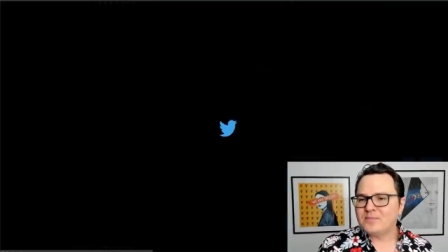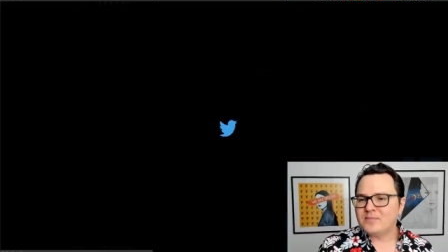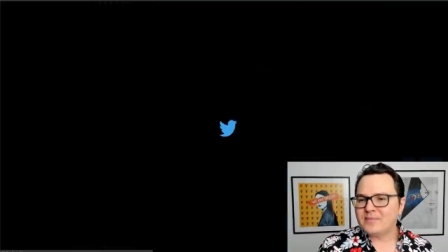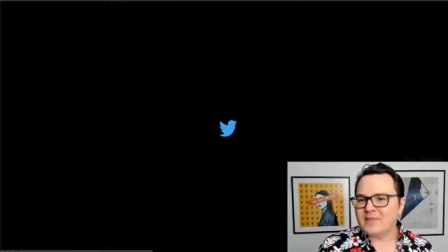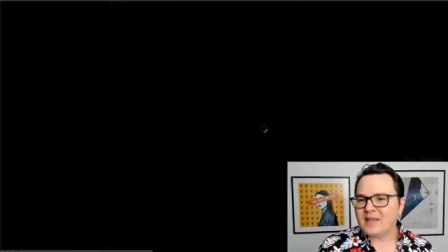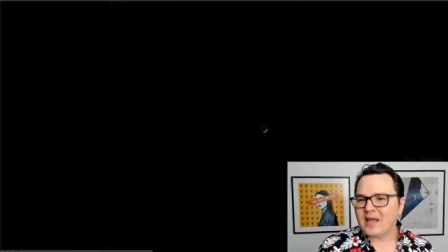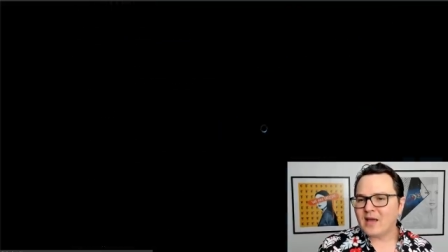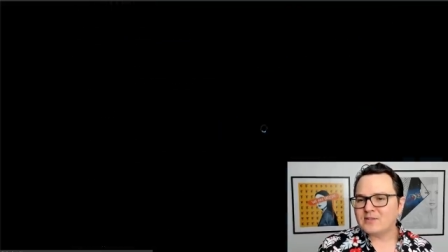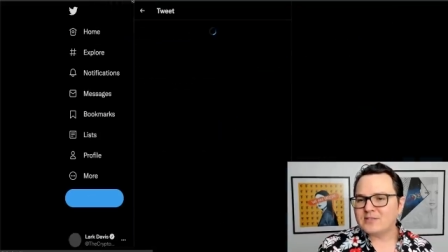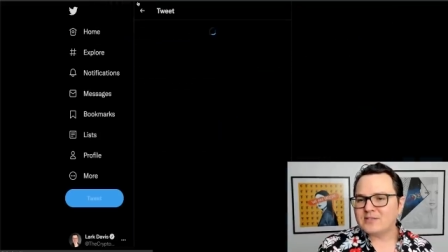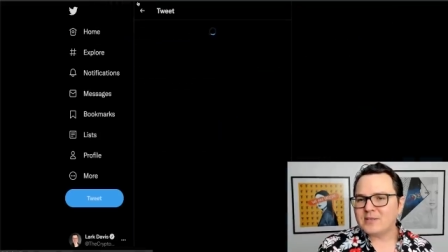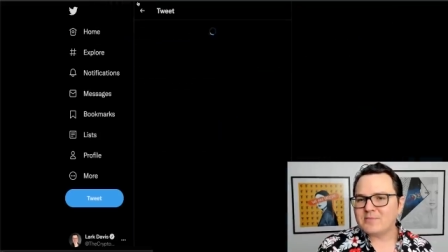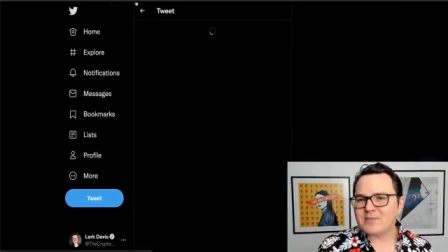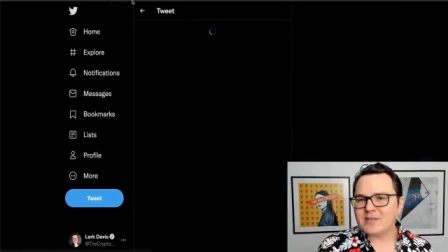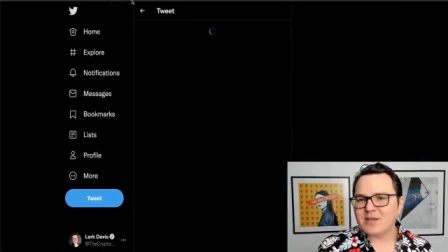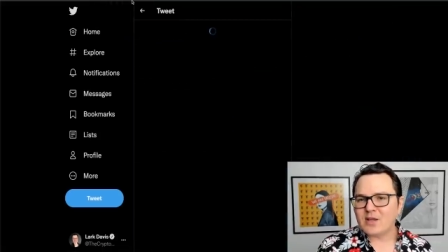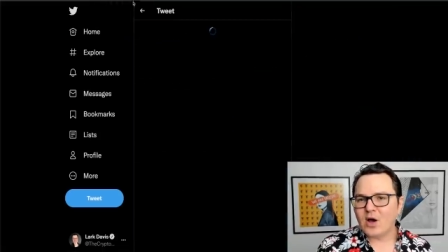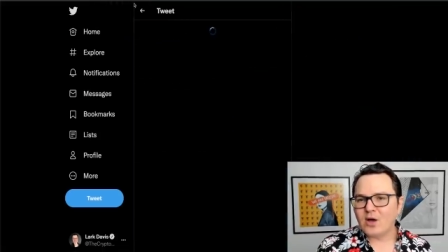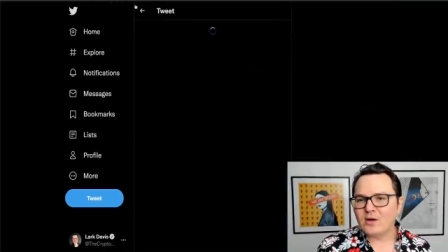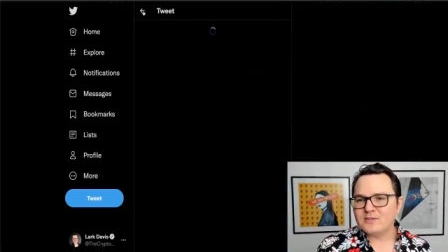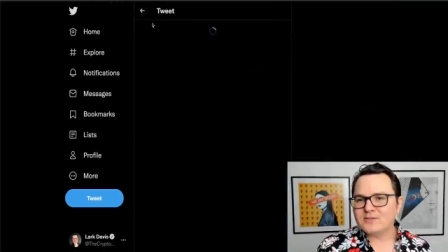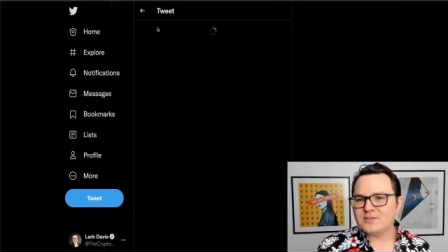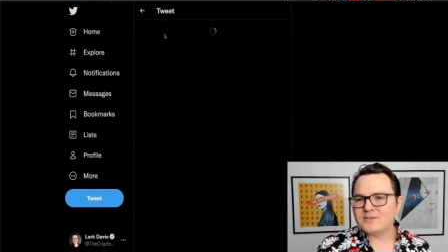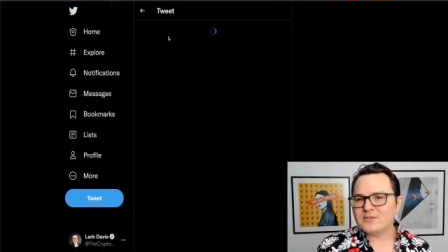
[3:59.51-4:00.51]
Now, something
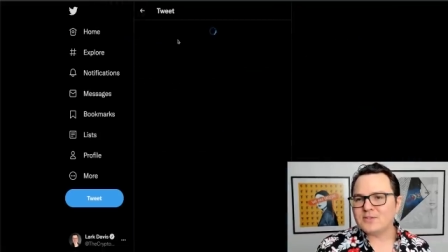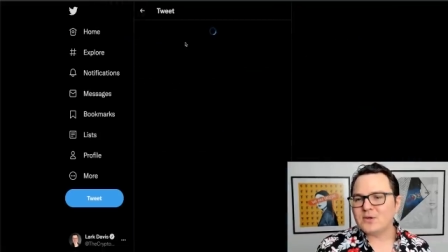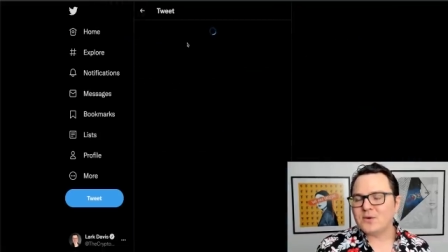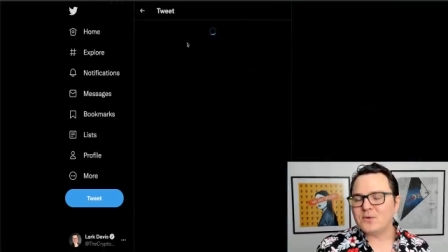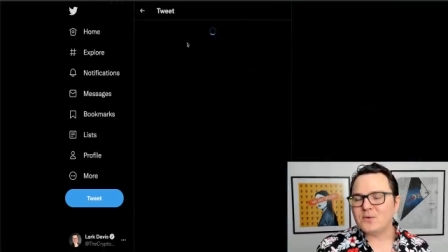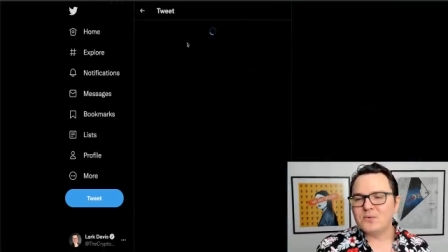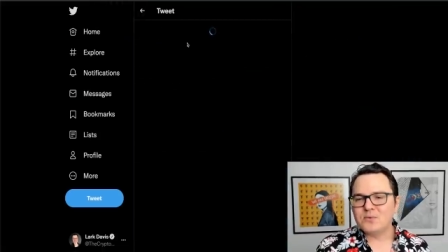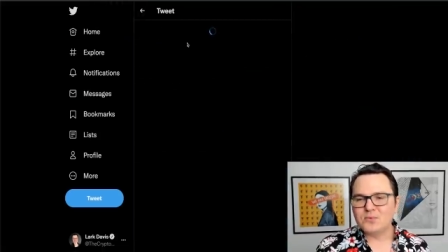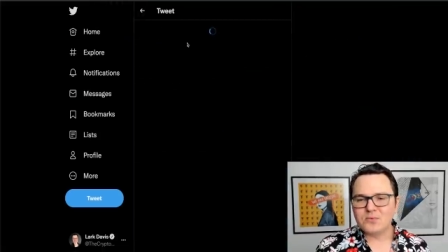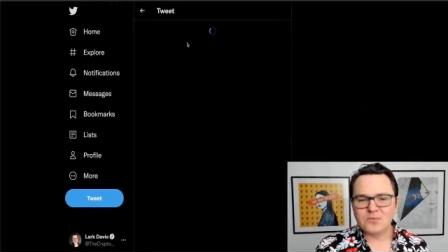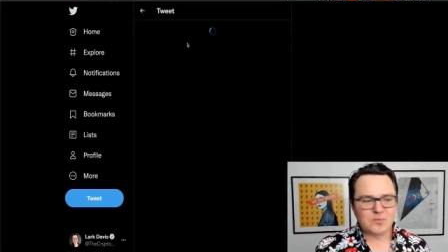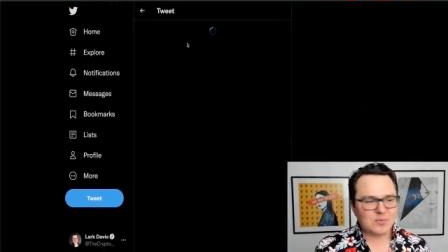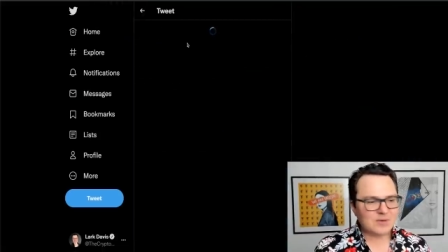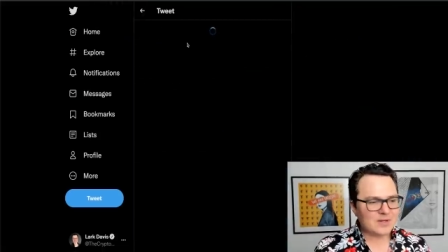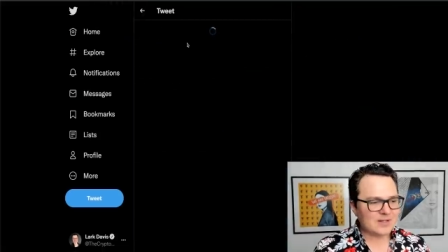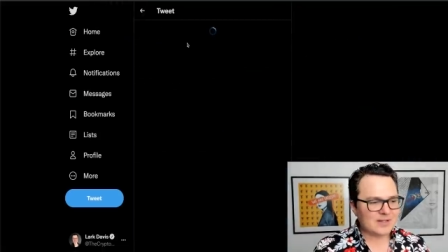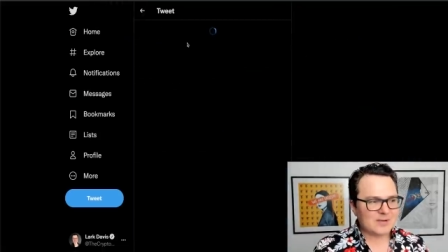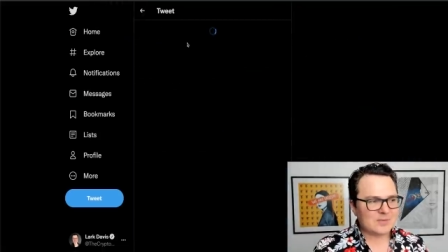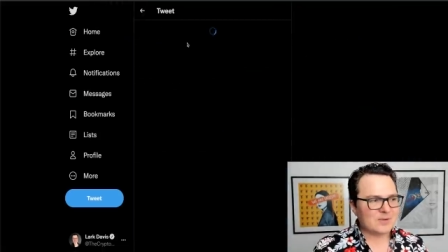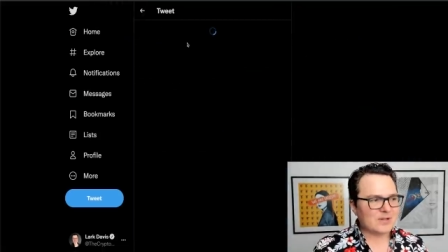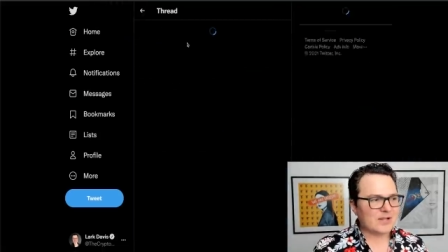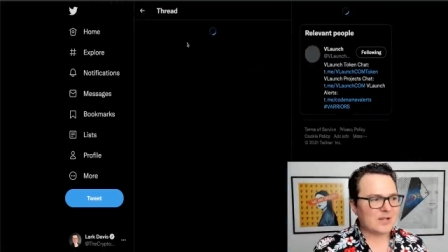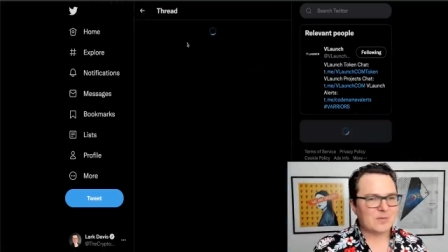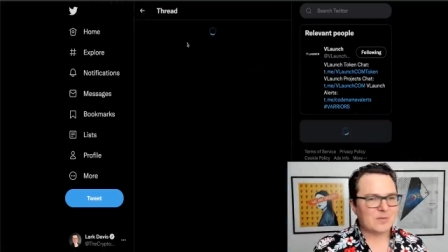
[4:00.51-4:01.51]
also
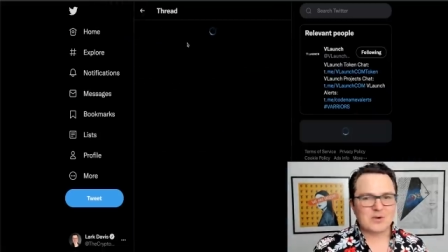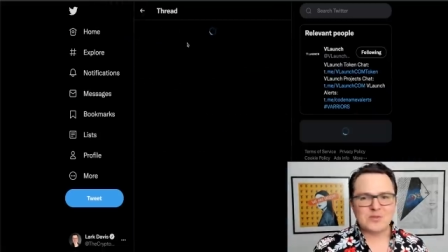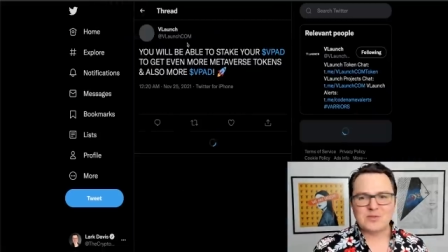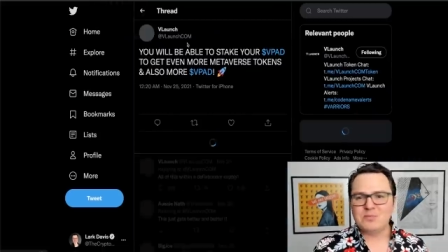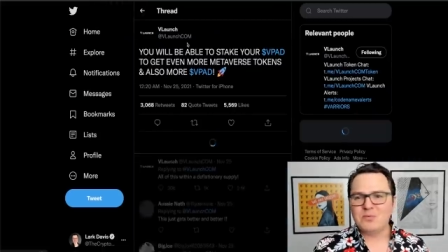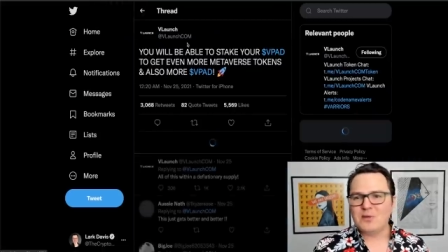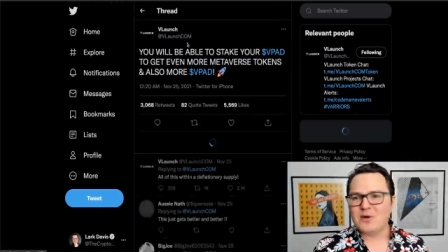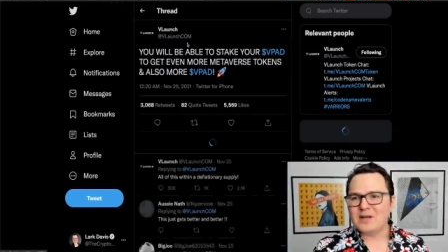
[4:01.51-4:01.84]
really, really worth